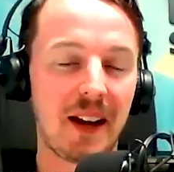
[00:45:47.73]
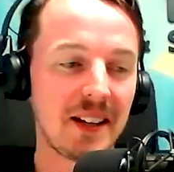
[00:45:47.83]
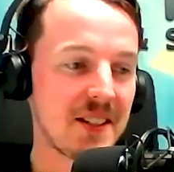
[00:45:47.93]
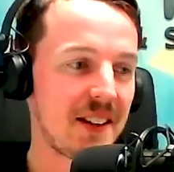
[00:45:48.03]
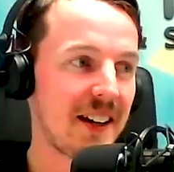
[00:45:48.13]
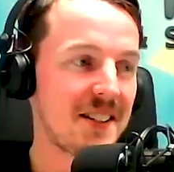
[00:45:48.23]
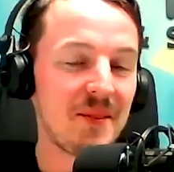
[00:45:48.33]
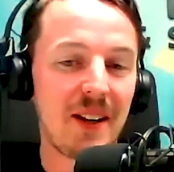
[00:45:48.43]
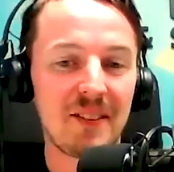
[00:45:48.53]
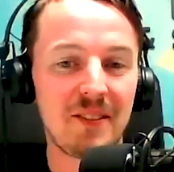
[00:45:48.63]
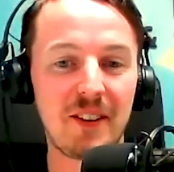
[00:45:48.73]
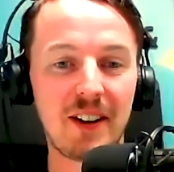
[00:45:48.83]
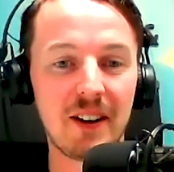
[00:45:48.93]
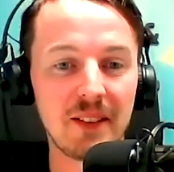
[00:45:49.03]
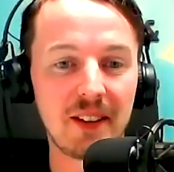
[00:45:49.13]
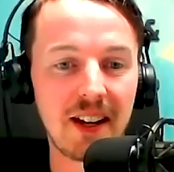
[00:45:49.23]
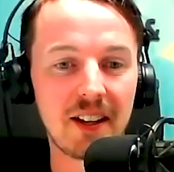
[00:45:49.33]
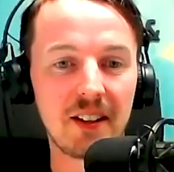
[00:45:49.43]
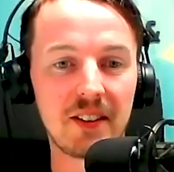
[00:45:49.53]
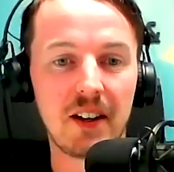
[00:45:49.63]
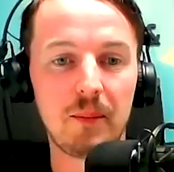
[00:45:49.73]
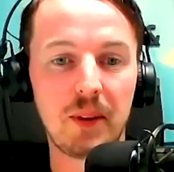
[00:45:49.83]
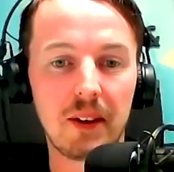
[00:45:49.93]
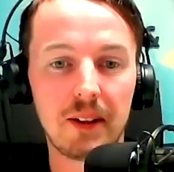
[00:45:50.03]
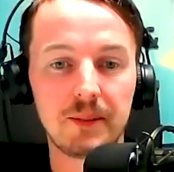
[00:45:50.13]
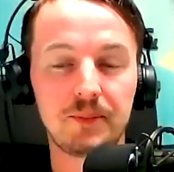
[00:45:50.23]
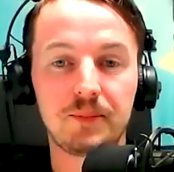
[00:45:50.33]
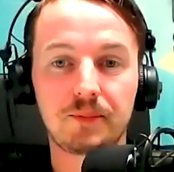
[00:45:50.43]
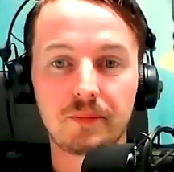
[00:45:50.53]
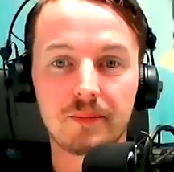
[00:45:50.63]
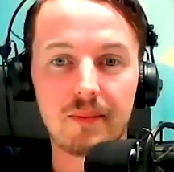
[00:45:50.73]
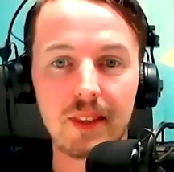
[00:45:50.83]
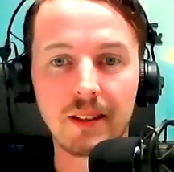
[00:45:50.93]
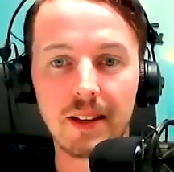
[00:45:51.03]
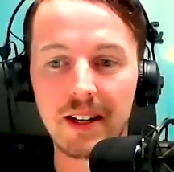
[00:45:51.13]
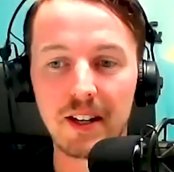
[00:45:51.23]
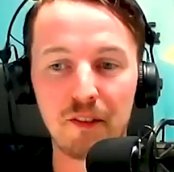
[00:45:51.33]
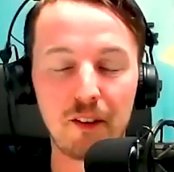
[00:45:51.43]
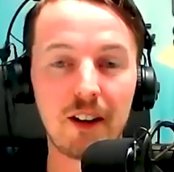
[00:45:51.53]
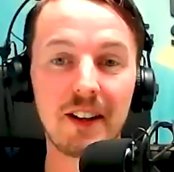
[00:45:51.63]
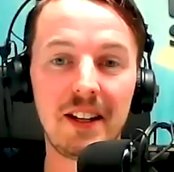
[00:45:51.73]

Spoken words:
Thanks a million for taking your time taking your Friday